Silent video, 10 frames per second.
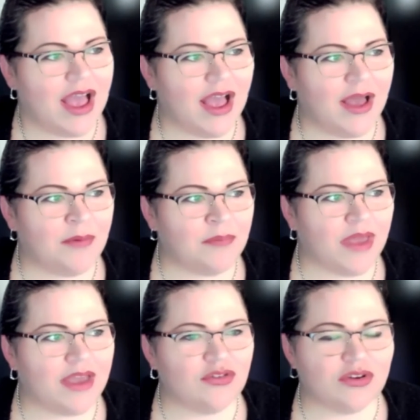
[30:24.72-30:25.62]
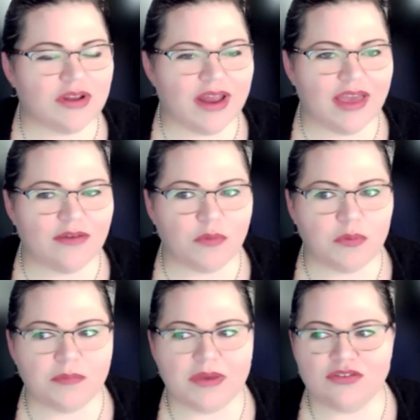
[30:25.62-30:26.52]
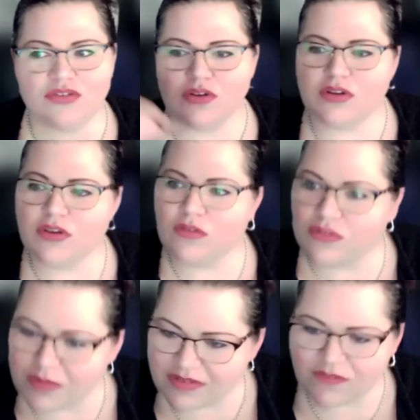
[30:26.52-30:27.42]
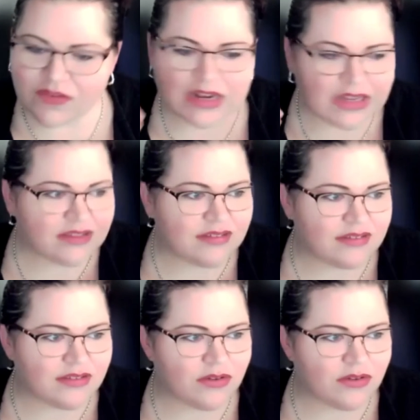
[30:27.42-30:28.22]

And you can have automation only on specific lists.